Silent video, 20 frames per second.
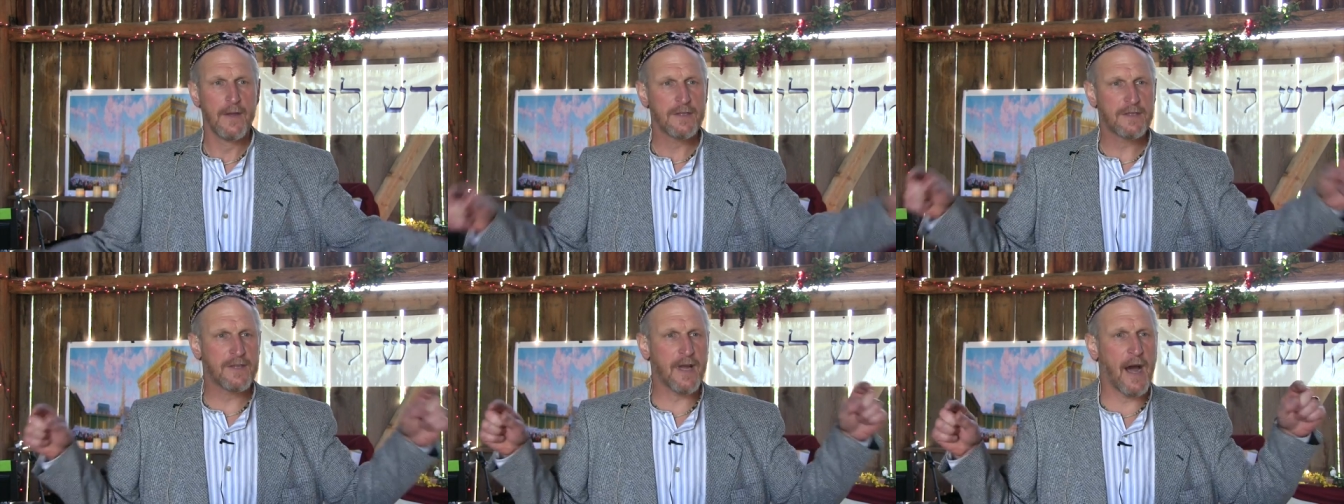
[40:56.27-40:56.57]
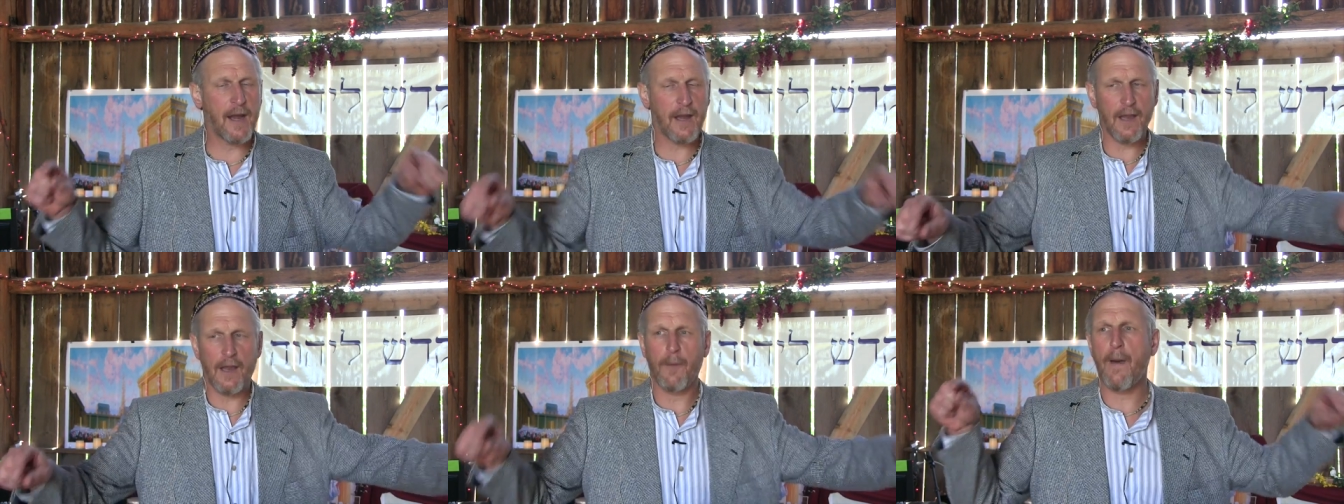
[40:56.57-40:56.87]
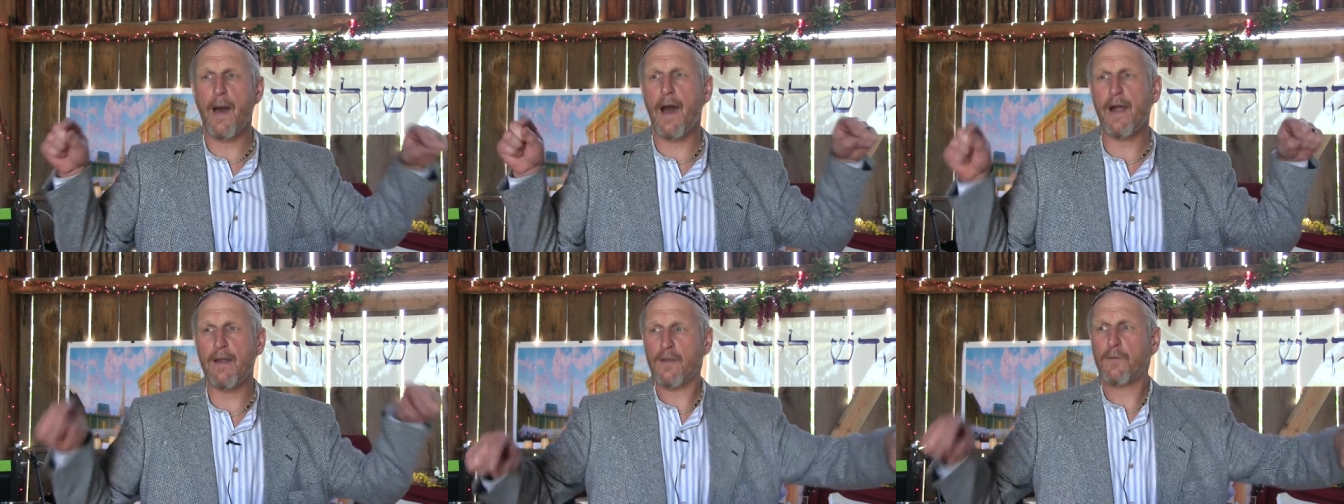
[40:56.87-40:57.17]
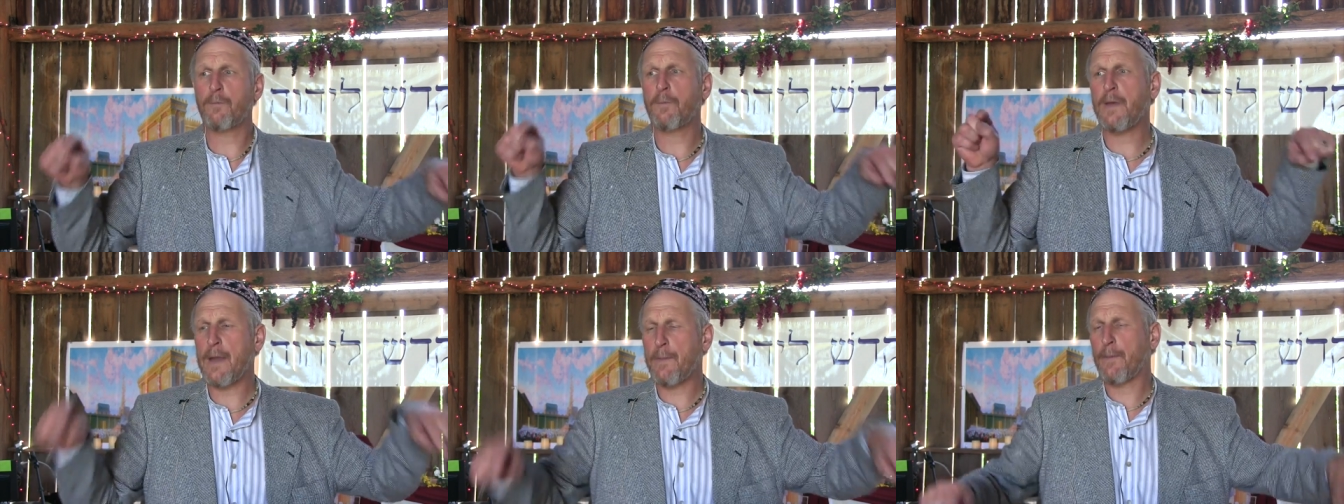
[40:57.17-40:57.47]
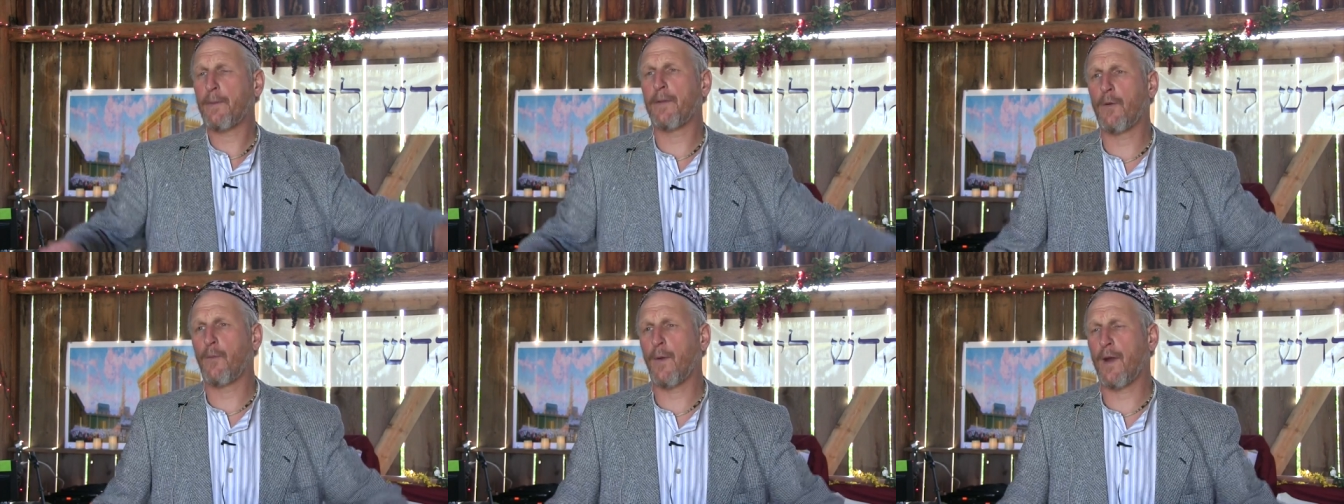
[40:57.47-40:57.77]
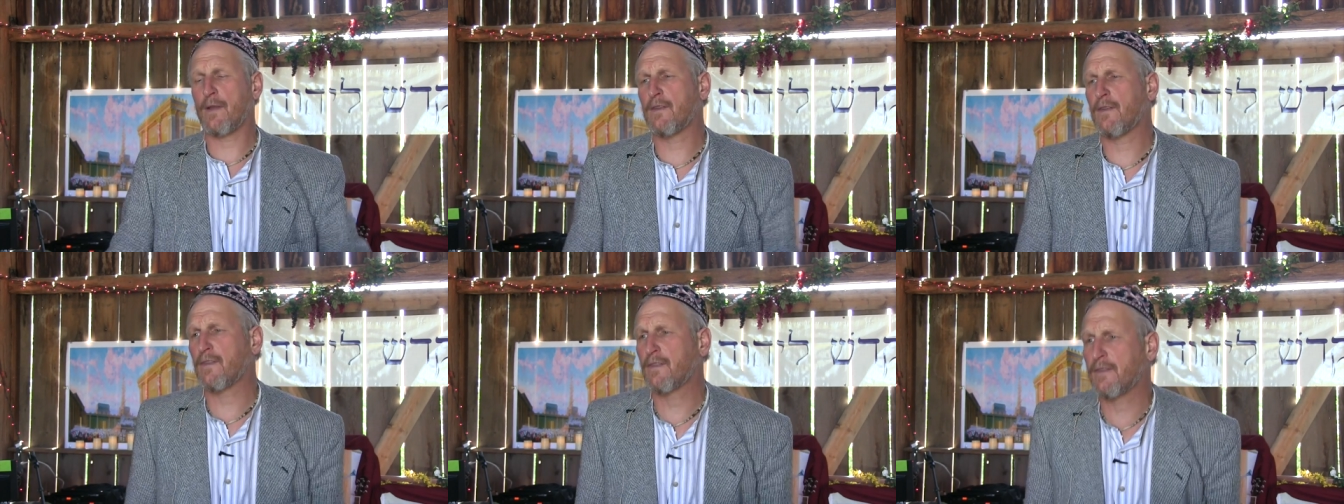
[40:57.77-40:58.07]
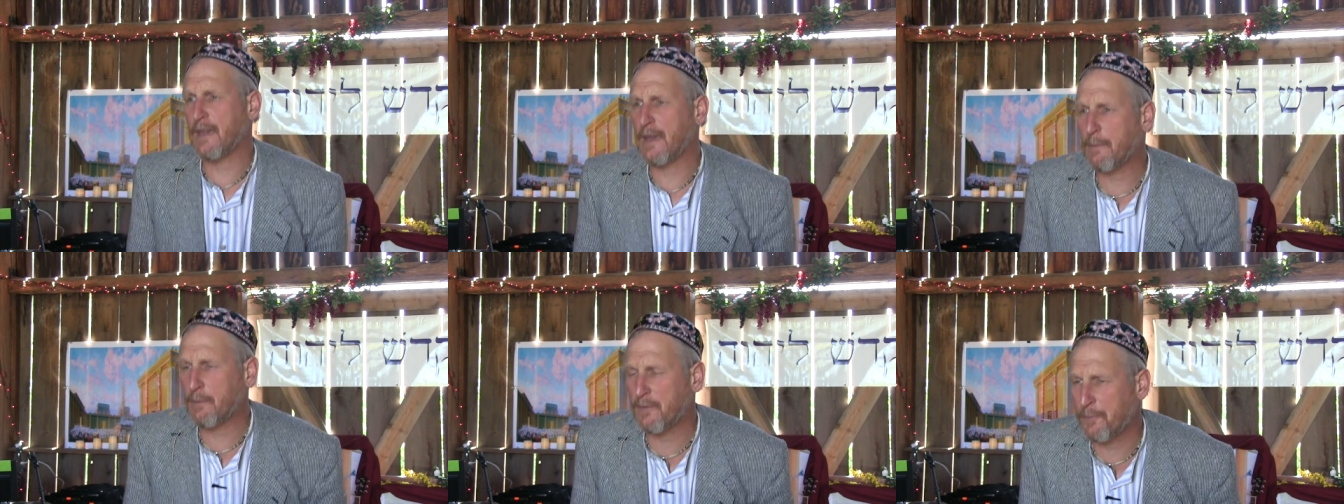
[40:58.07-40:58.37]
It's talking about his people that went to
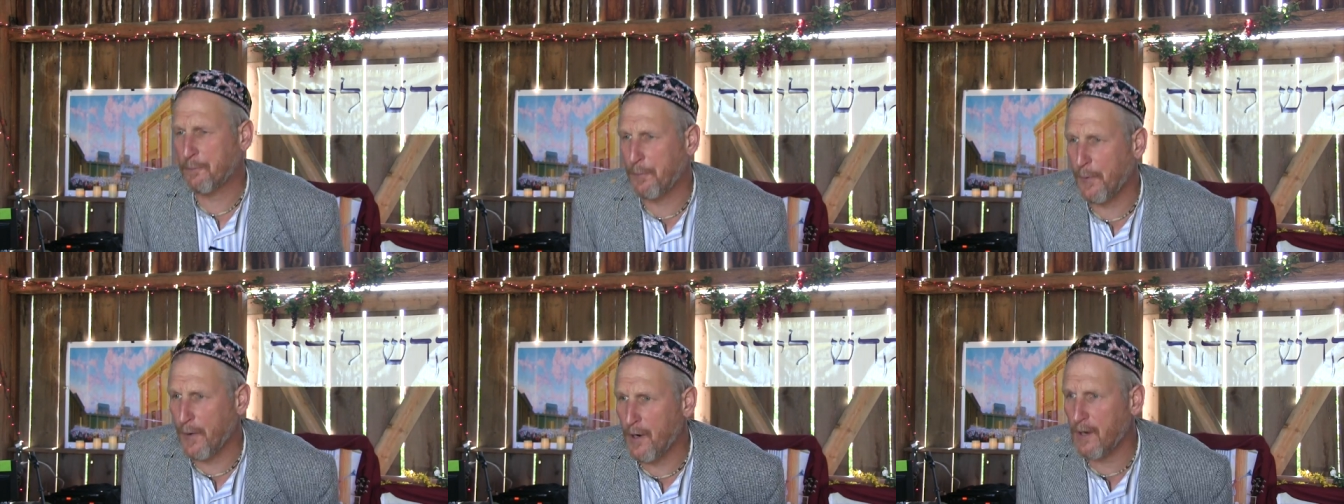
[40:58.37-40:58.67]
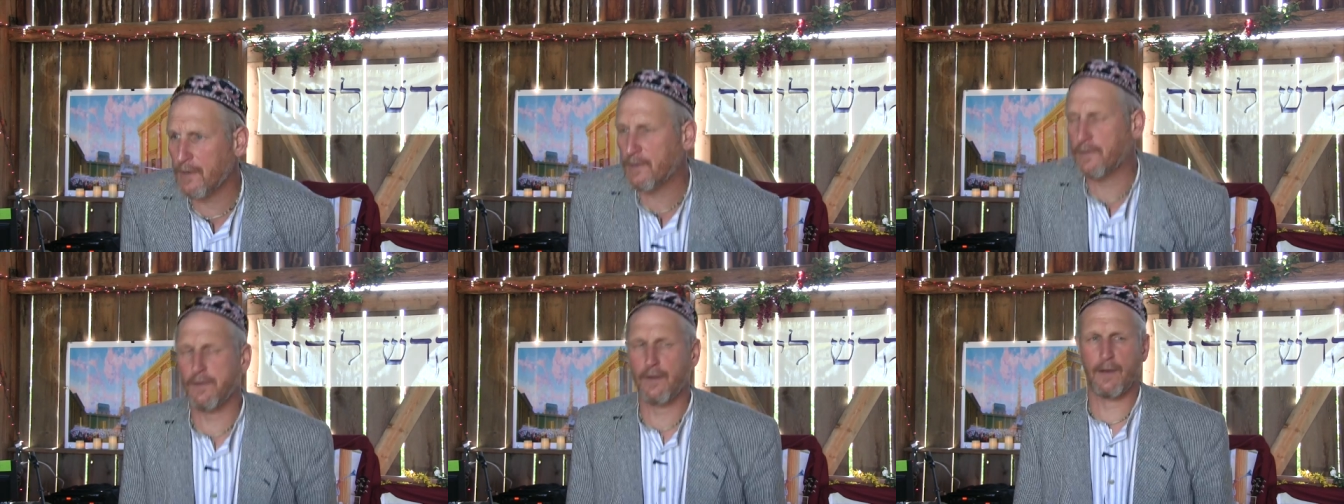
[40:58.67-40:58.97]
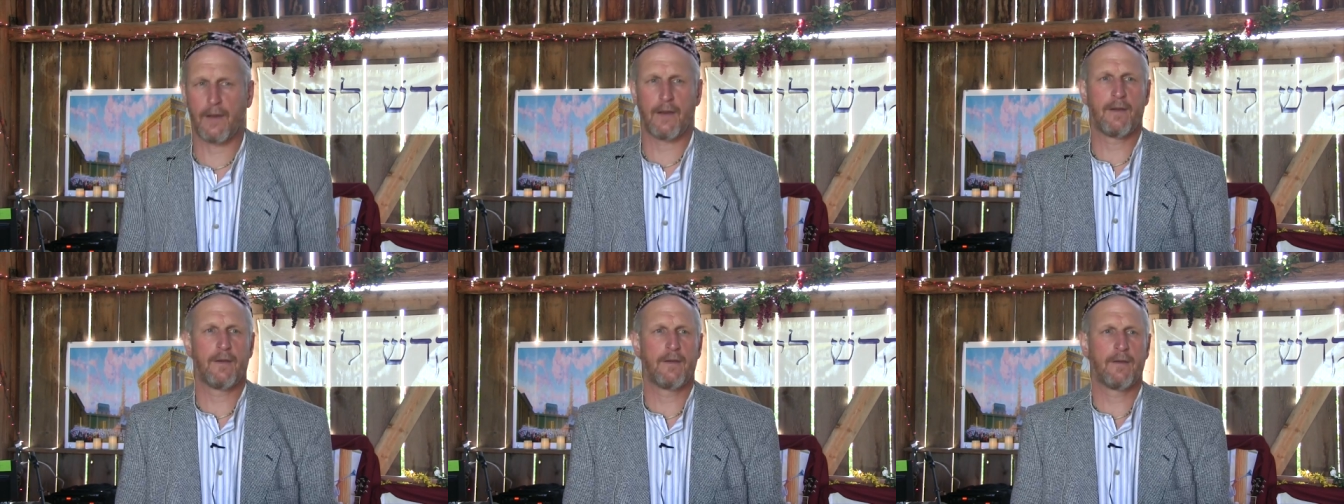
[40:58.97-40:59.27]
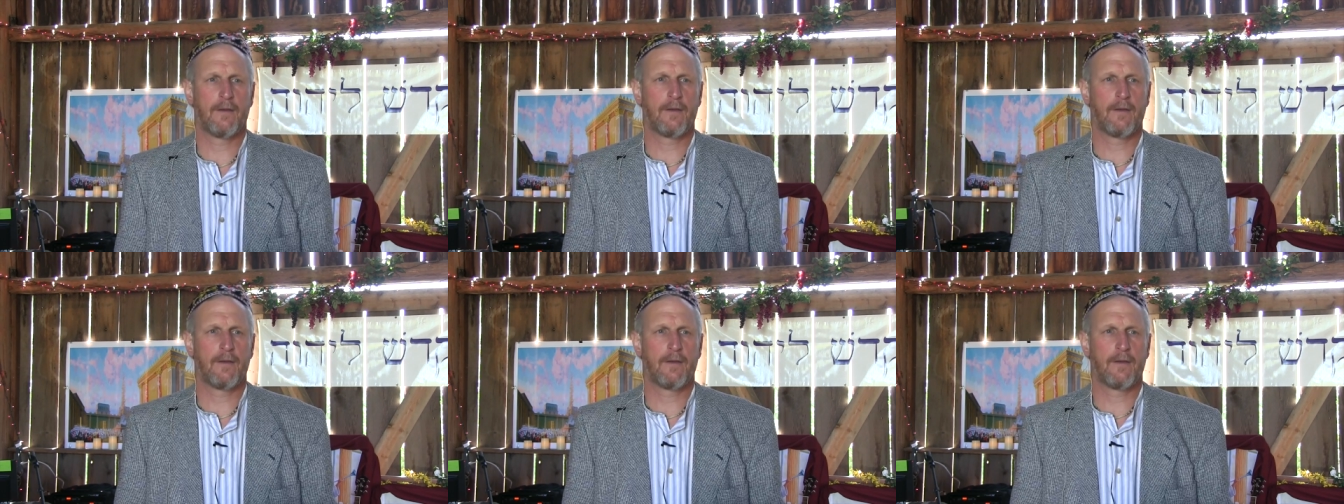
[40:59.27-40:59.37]
sleep spiritually.